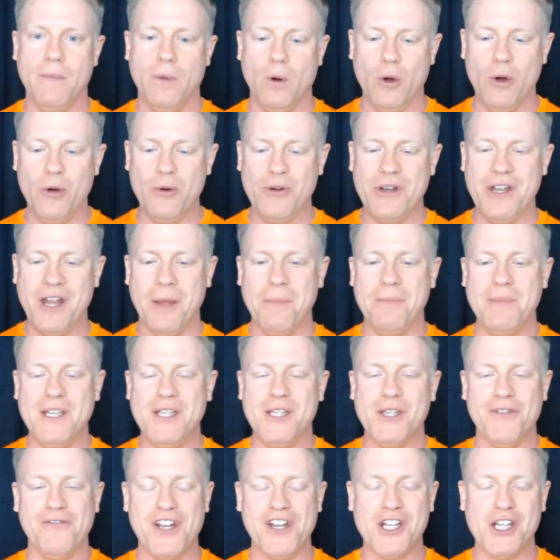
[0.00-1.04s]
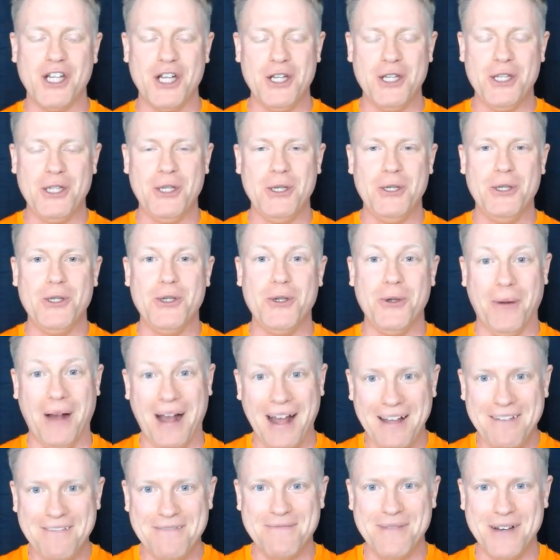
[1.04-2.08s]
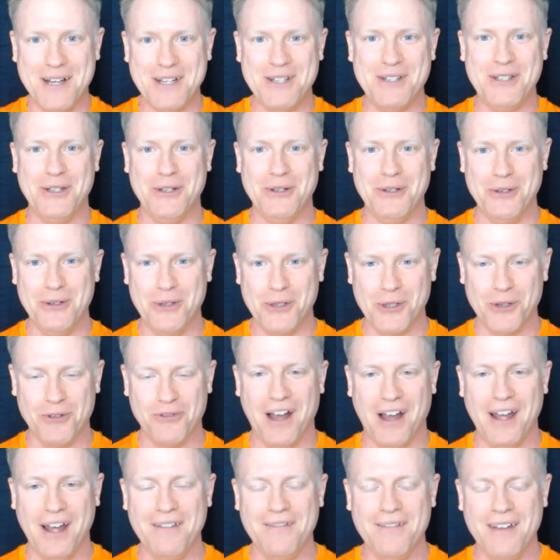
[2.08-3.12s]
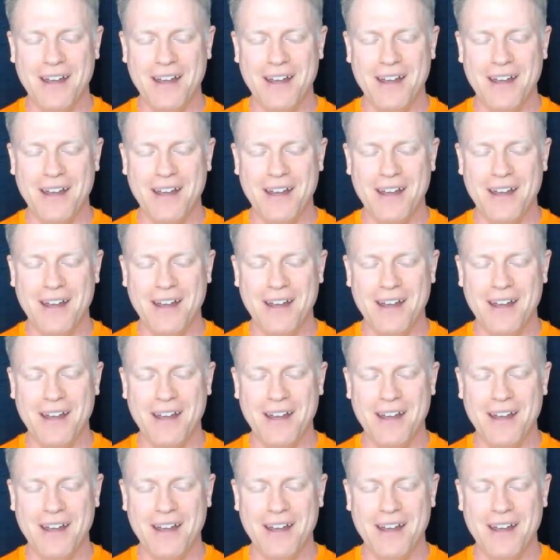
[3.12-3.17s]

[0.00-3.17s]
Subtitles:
would not be sufficient to thrive, but to survive.